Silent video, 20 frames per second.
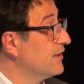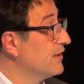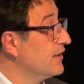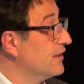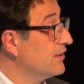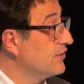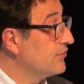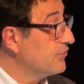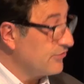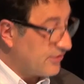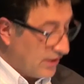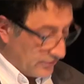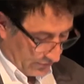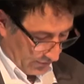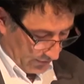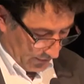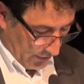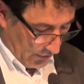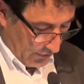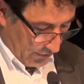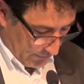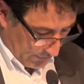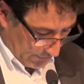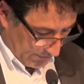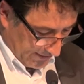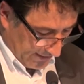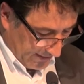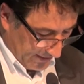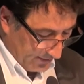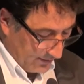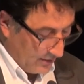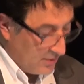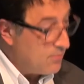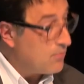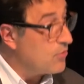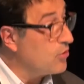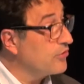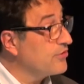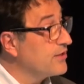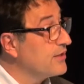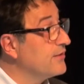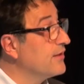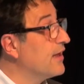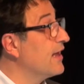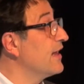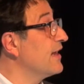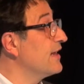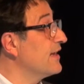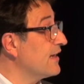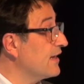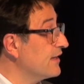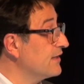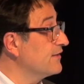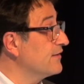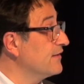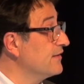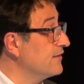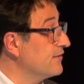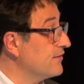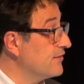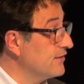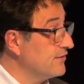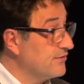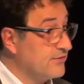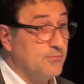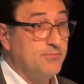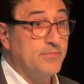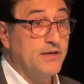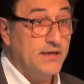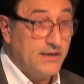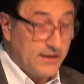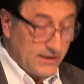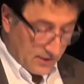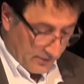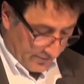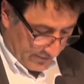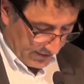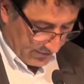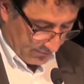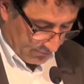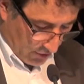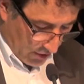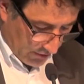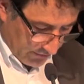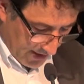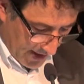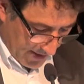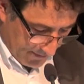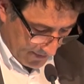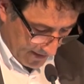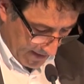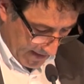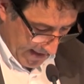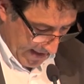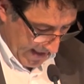in 2013, more than 90 since the beginning of this program,